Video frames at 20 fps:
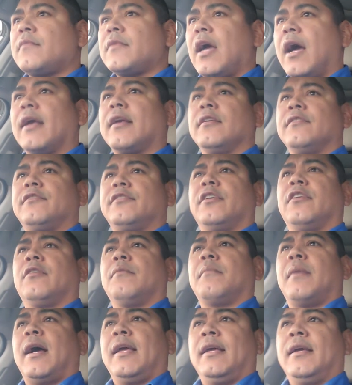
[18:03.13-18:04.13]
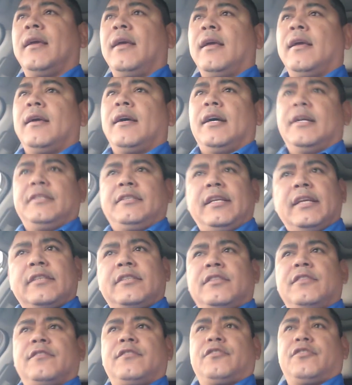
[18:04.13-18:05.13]
I considered my
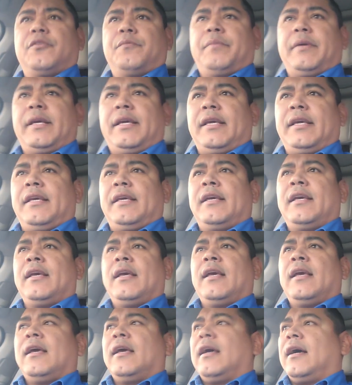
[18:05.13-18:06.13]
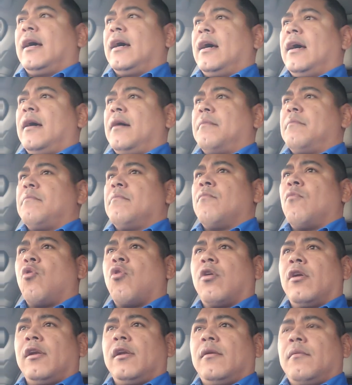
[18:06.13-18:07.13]
addictions to be
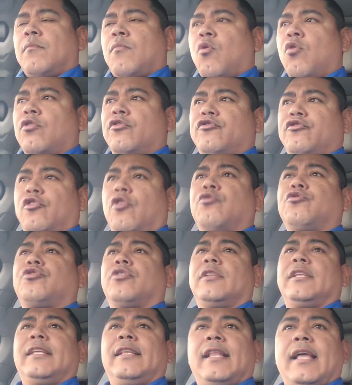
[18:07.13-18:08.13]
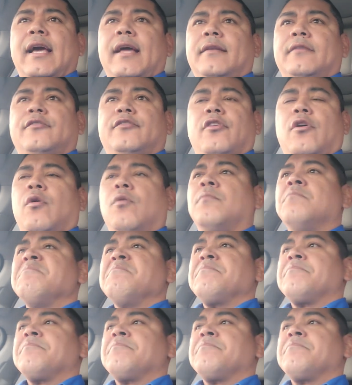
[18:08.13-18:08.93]
more socially led. So